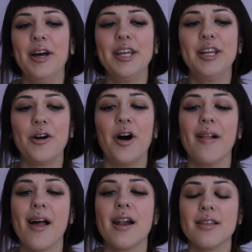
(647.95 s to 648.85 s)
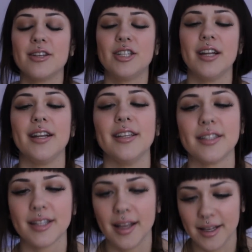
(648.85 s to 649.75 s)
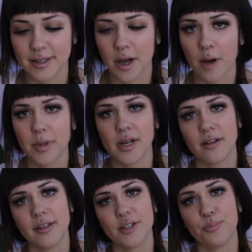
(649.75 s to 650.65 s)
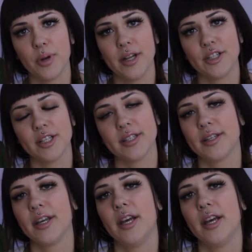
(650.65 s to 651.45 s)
you know, a lot of this shit is common knowledge, but just